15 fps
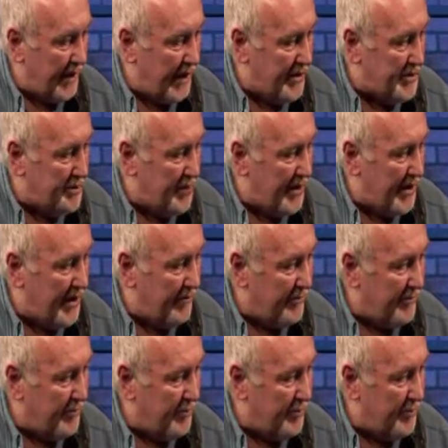as being
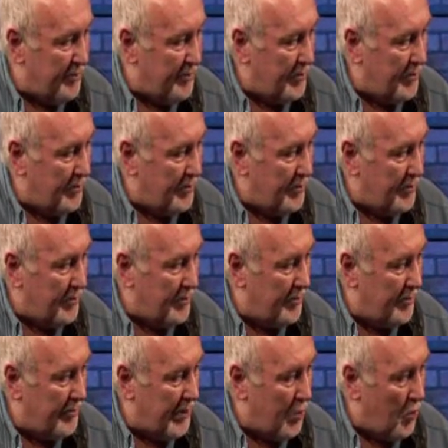from
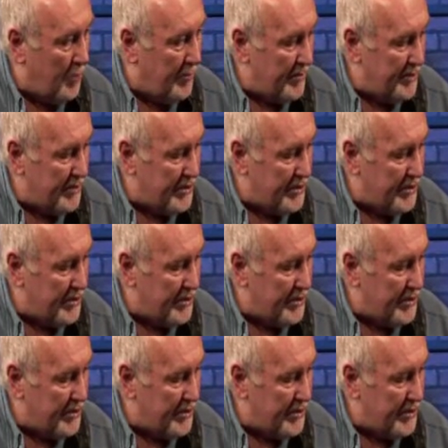the open